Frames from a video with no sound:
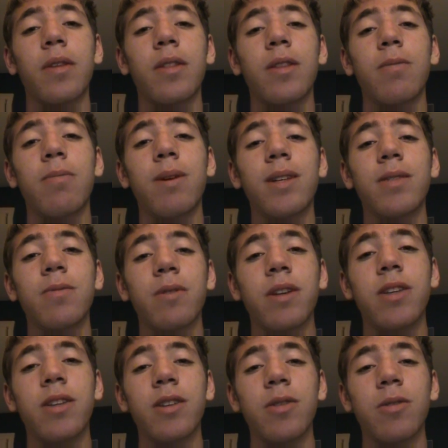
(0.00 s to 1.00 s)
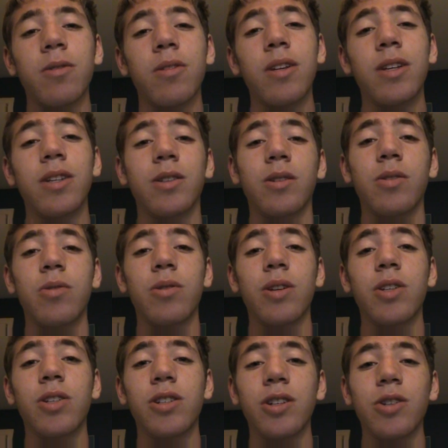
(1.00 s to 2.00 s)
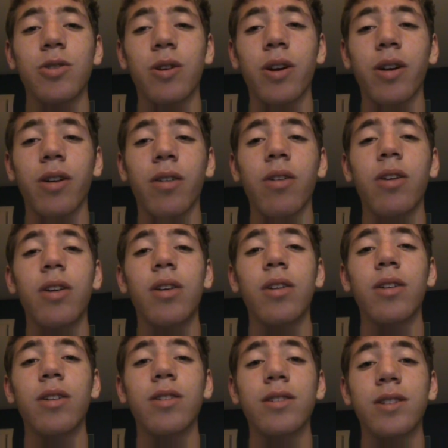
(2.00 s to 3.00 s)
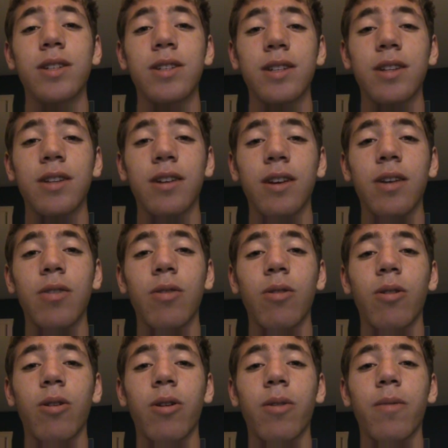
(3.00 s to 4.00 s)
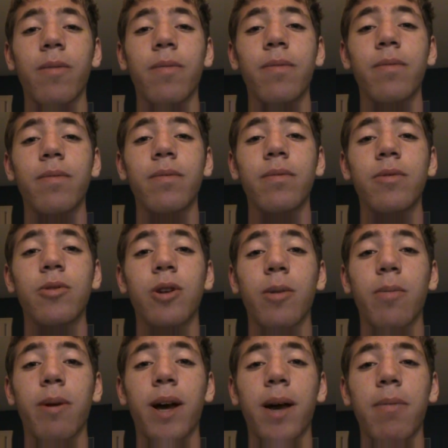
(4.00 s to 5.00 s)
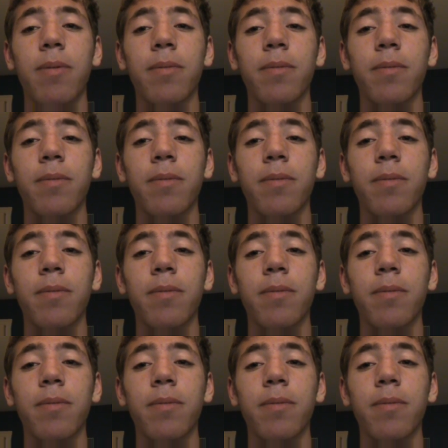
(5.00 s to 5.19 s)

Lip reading: the best way to do it is to drink ginger ale consistently or drink pop.